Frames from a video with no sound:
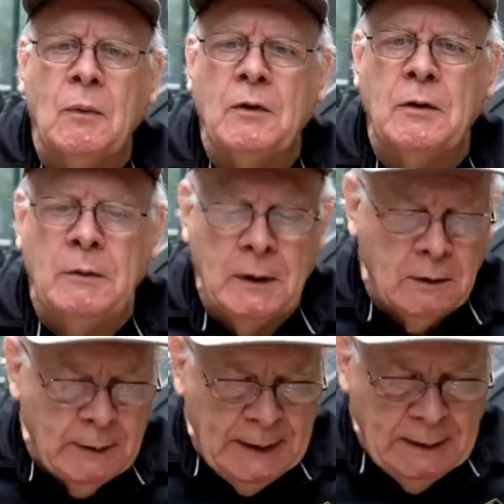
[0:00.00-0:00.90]
wasn't really
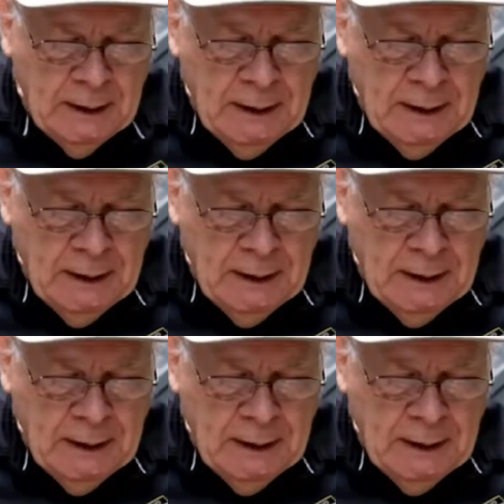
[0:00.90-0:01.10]
great.